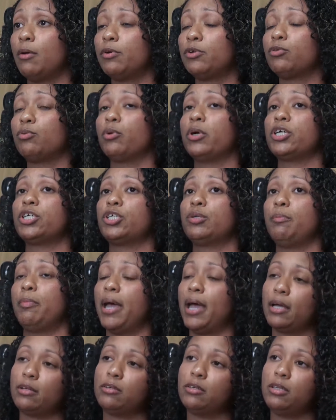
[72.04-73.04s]
I was rushed
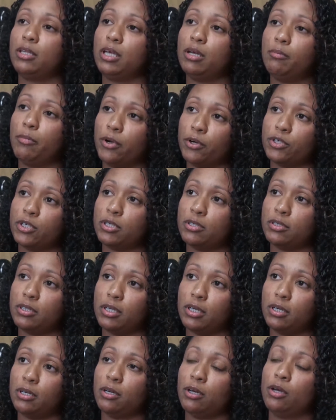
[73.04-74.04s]
back to the
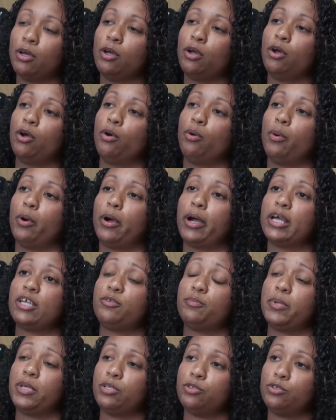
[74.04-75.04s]
emergency, where I
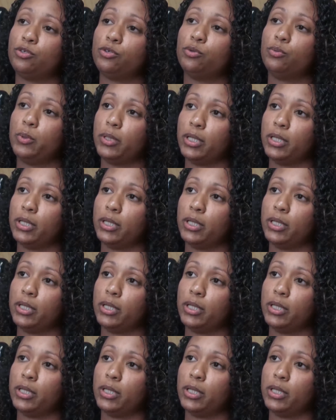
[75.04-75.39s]
spent 2